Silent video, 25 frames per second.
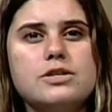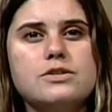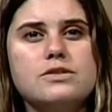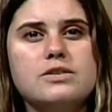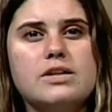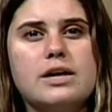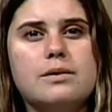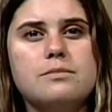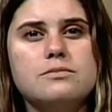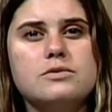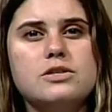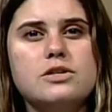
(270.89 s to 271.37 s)

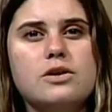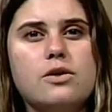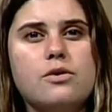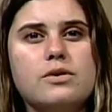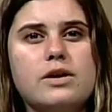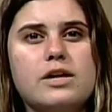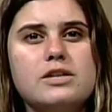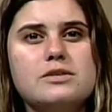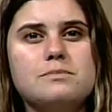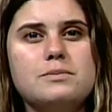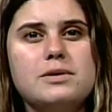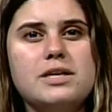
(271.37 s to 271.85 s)
exams
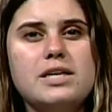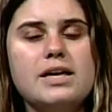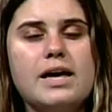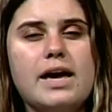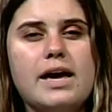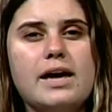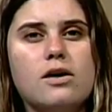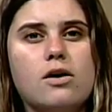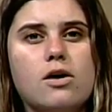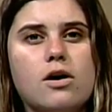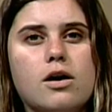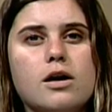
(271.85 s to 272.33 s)
known as
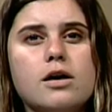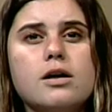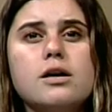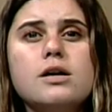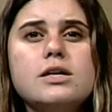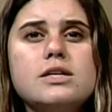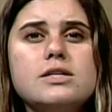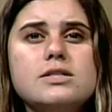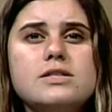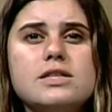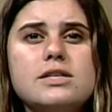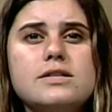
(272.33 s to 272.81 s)

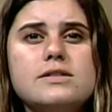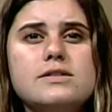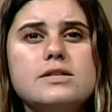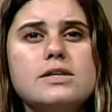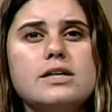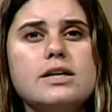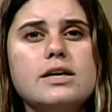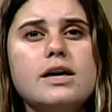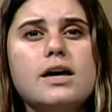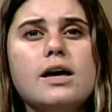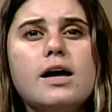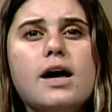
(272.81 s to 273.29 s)

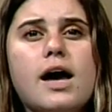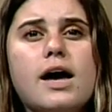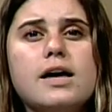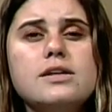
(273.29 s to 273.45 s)
PARCC,